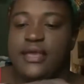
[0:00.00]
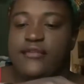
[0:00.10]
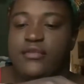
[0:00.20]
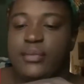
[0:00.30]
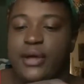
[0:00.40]

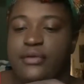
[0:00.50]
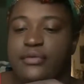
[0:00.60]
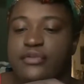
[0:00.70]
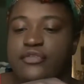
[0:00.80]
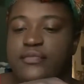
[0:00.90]
from
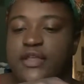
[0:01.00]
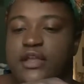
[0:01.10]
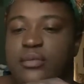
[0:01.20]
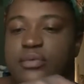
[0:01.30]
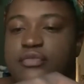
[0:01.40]
Bonnaroo from the
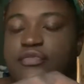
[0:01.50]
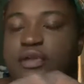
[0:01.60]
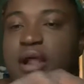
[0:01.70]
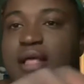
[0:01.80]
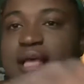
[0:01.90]
year before,
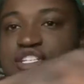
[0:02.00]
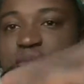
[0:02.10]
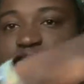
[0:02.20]
not last year,